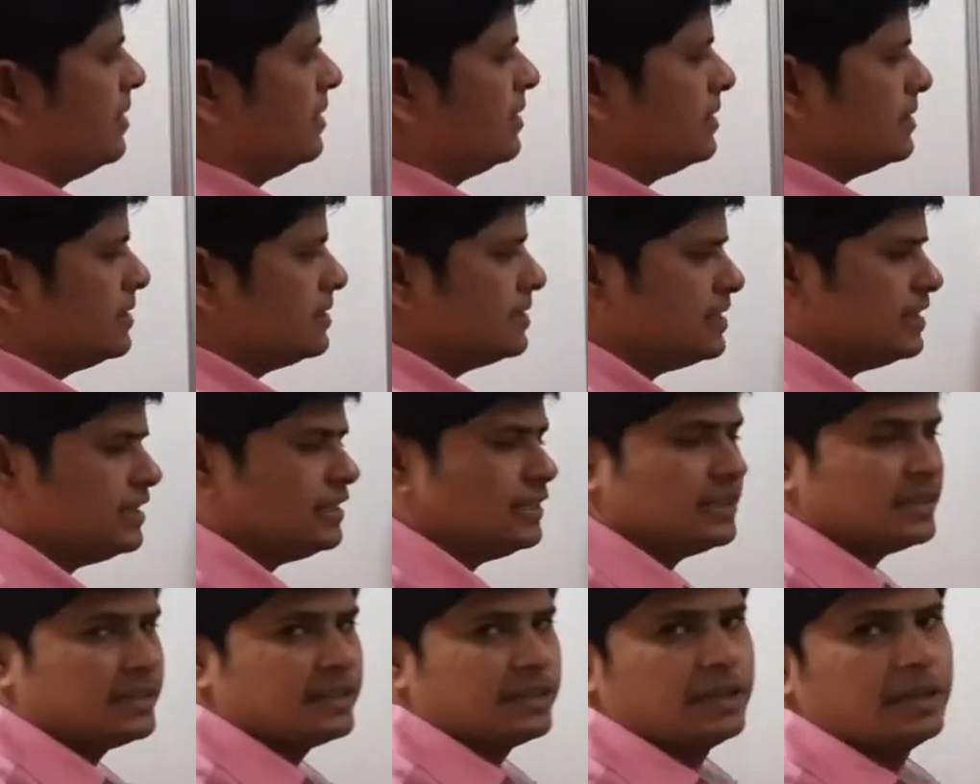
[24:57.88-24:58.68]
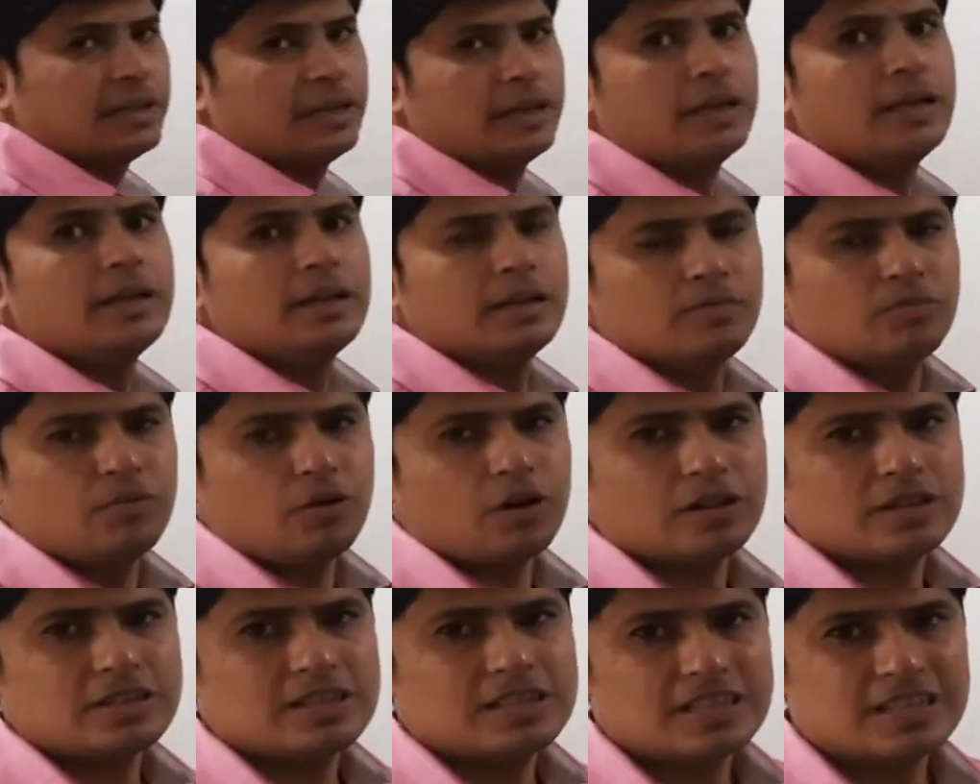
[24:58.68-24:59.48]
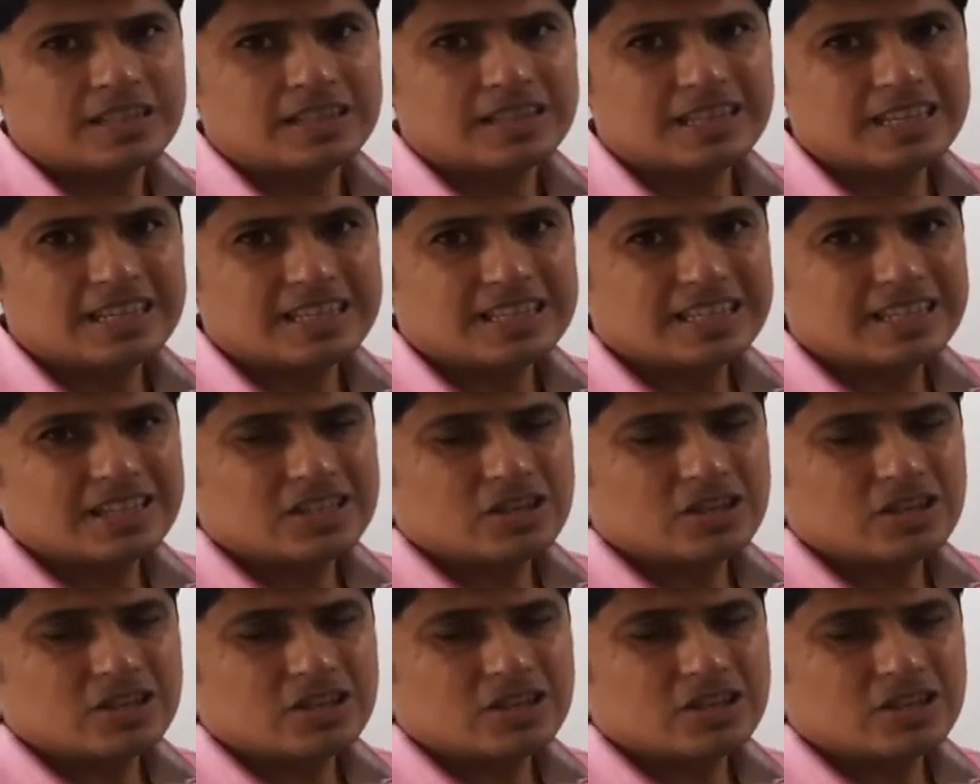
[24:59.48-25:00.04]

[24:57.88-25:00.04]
Isn't it? For the synthesis